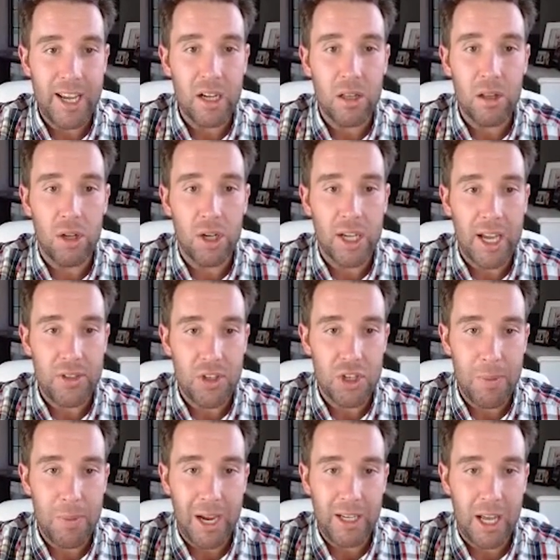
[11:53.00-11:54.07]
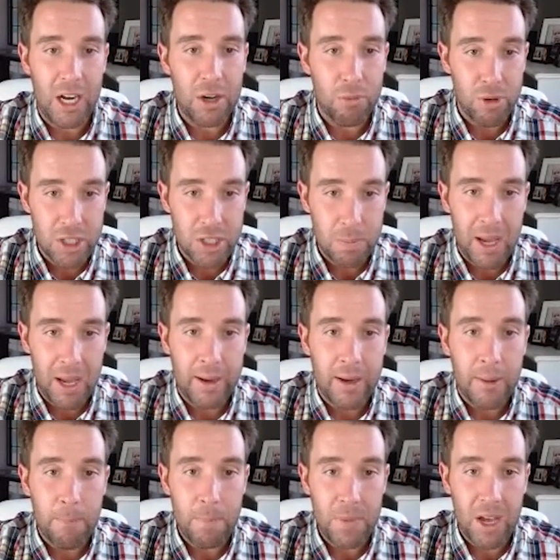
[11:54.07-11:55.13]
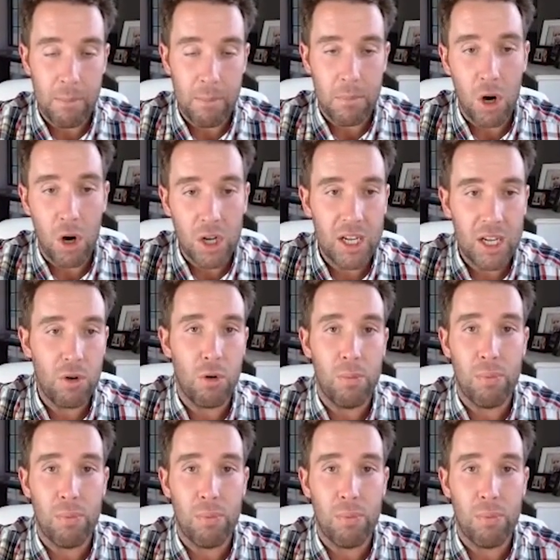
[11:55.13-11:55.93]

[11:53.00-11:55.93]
look at this magnetic wristband market or